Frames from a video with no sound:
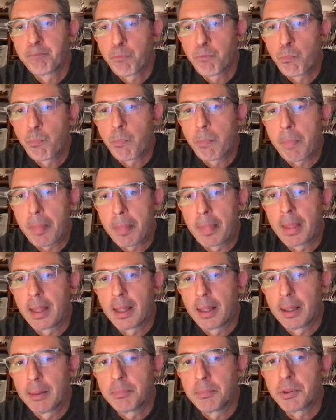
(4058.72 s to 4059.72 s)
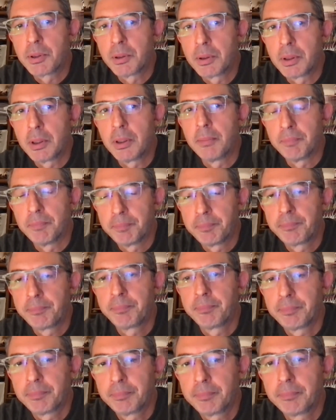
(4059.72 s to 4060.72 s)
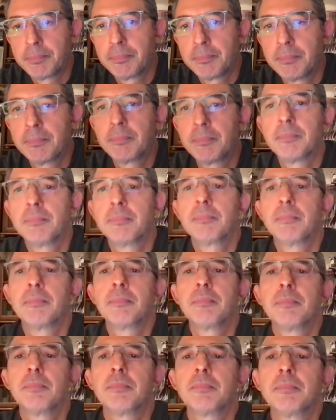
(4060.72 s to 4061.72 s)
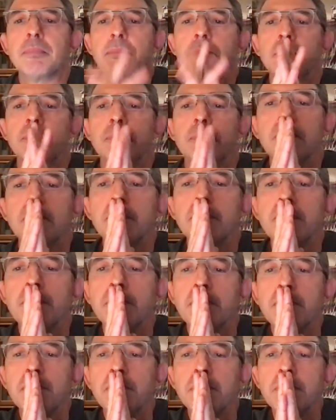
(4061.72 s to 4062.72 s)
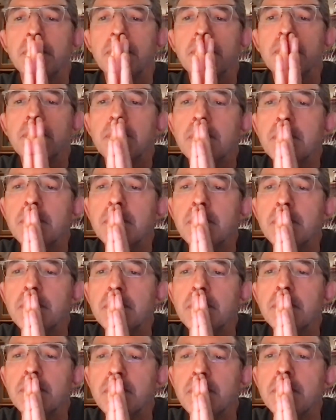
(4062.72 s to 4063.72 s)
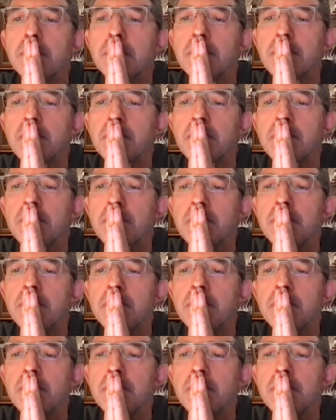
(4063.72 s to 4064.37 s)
And that sort of brings us into this question about regenerative farming.